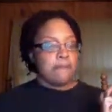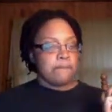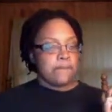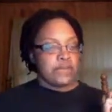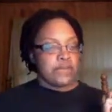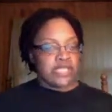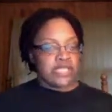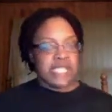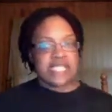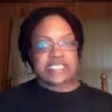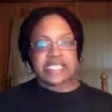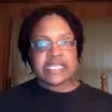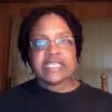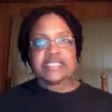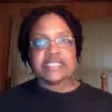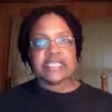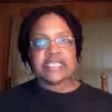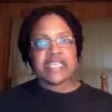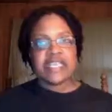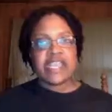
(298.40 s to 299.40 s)
But let's get
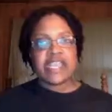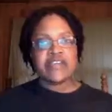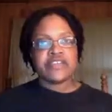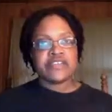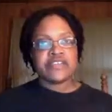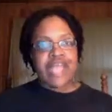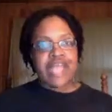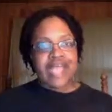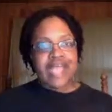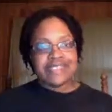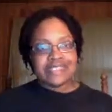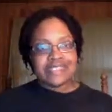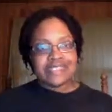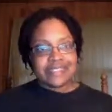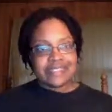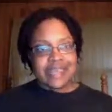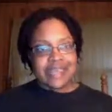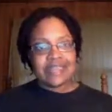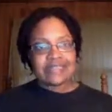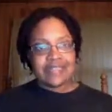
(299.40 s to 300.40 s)
into the characters I did
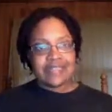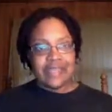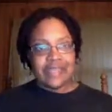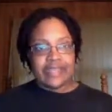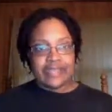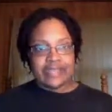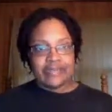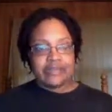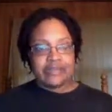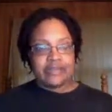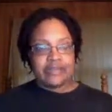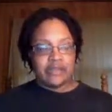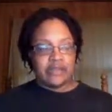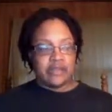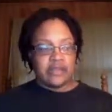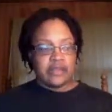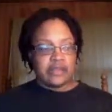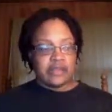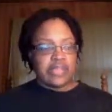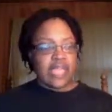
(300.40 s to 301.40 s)
not like.
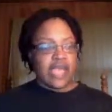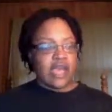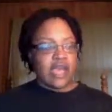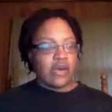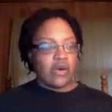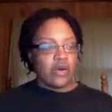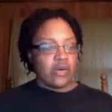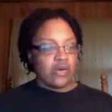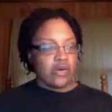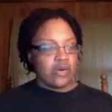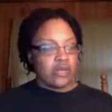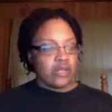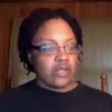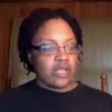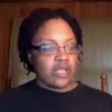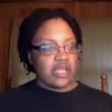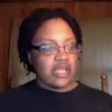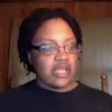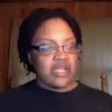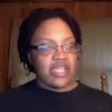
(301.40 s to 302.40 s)
Now,
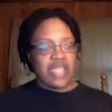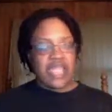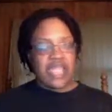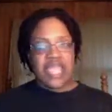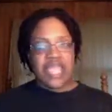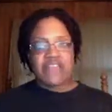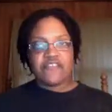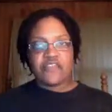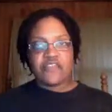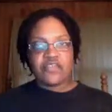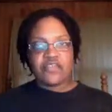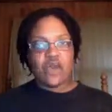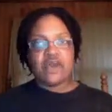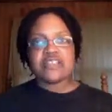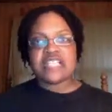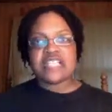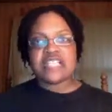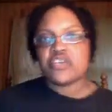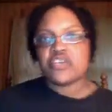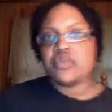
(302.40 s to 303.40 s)
for
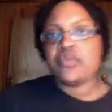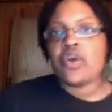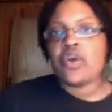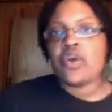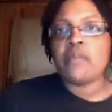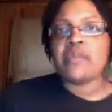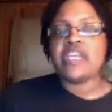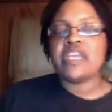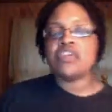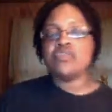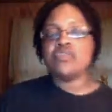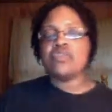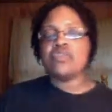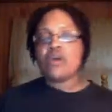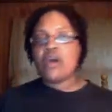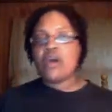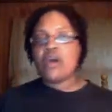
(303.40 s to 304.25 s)
those that do know me, you know